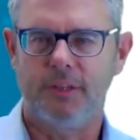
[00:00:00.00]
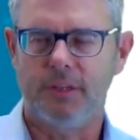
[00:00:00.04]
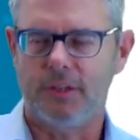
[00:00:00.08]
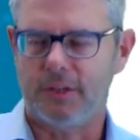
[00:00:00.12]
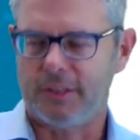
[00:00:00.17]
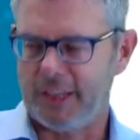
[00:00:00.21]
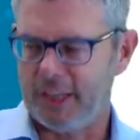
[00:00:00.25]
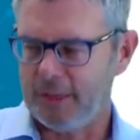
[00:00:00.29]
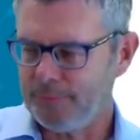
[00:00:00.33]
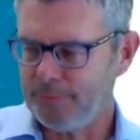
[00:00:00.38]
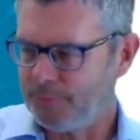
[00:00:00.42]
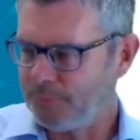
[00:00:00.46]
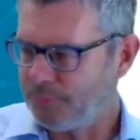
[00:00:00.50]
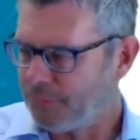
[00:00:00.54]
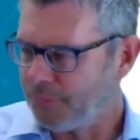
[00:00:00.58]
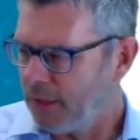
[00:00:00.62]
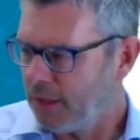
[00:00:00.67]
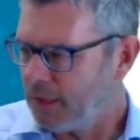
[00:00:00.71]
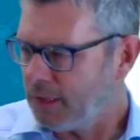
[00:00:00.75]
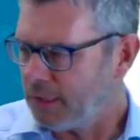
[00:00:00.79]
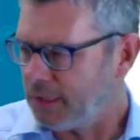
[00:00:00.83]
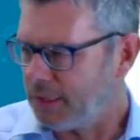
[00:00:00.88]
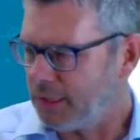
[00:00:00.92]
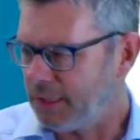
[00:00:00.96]
Okay,
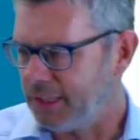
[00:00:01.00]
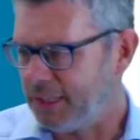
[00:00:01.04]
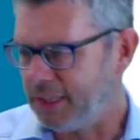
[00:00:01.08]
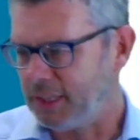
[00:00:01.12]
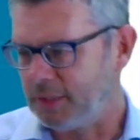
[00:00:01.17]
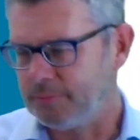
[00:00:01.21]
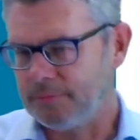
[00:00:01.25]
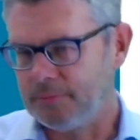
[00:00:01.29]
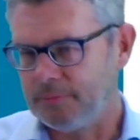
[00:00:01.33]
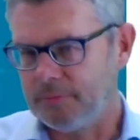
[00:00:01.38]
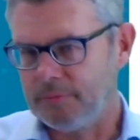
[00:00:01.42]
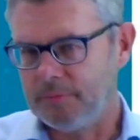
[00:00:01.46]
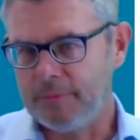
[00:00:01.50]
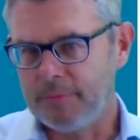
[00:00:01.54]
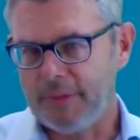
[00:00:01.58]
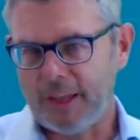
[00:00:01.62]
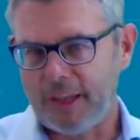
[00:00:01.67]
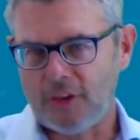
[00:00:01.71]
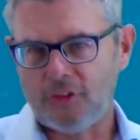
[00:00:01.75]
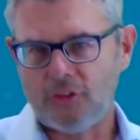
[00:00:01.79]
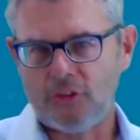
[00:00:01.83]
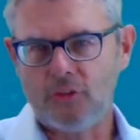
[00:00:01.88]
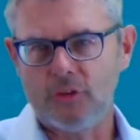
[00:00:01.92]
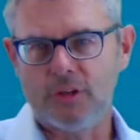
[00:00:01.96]

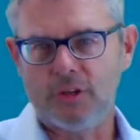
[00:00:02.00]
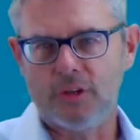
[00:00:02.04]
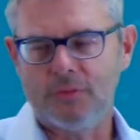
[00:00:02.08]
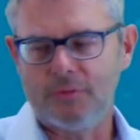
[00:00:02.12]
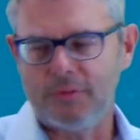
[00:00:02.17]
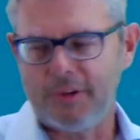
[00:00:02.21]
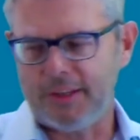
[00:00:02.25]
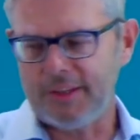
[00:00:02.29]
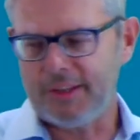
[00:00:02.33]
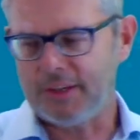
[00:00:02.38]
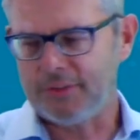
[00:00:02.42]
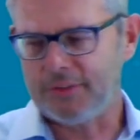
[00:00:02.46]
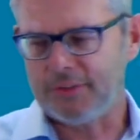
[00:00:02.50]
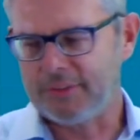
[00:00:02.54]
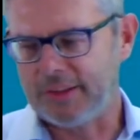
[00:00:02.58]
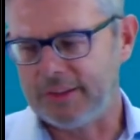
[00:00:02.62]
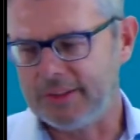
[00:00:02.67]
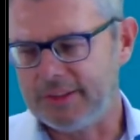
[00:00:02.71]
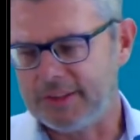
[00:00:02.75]
make sure when you have done the